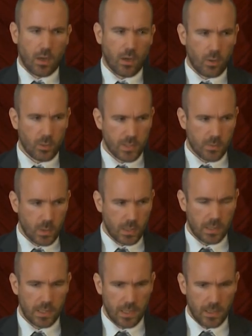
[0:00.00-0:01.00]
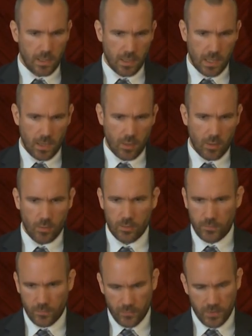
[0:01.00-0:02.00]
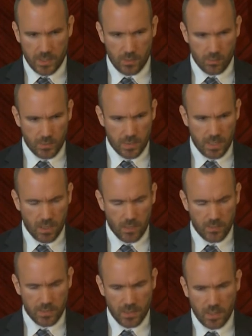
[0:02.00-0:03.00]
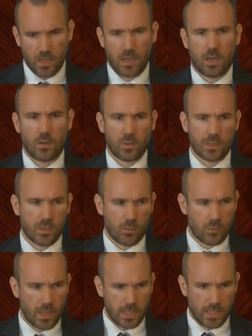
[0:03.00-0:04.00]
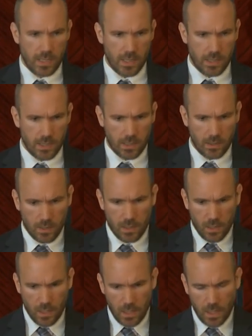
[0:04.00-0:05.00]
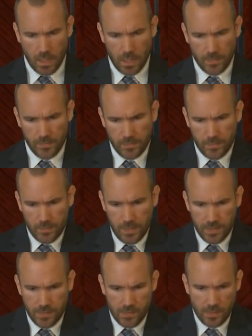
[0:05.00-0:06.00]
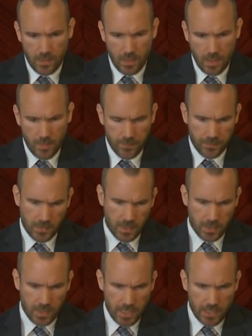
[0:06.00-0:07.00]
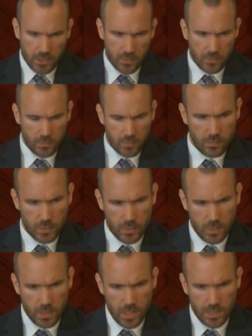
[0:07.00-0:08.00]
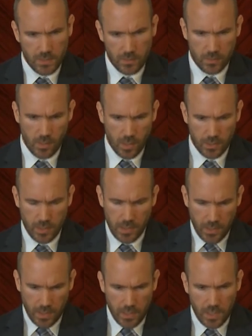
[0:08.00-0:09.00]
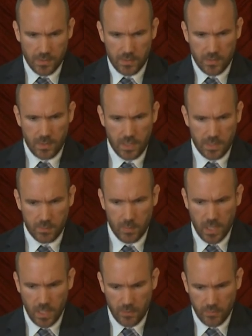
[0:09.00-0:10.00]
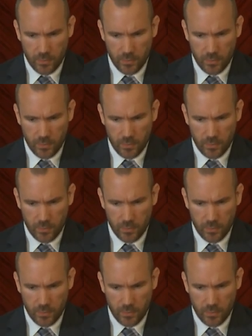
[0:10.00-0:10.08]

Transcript: ultimately our physical selves are also radiating this connection between us and God, and us as a part of